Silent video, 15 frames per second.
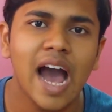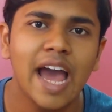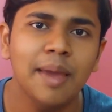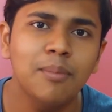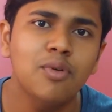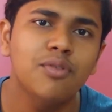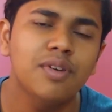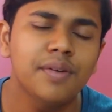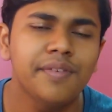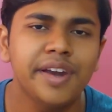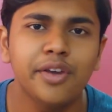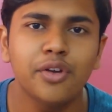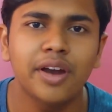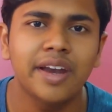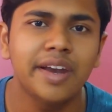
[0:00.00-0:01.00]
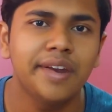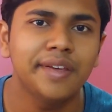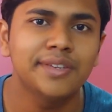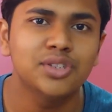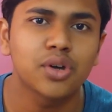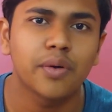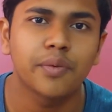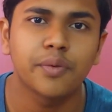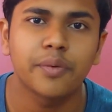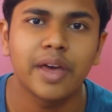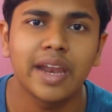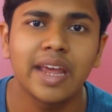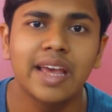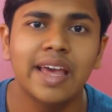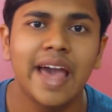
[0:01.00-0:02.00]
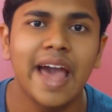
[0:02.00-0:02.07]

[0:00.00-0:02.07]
iMovie video editing software,